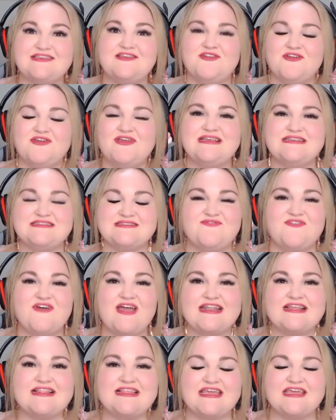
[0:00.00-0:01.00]
you know, he's
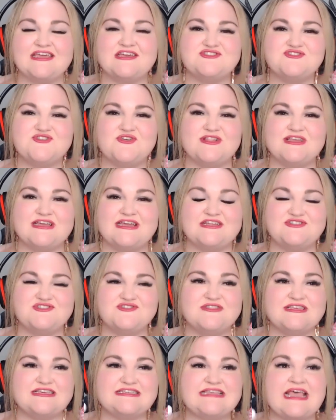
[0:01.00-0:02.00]
finally in control and can
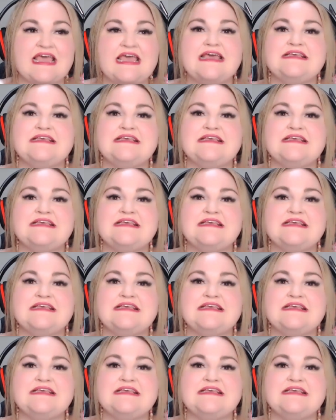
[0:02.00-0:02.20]
do this,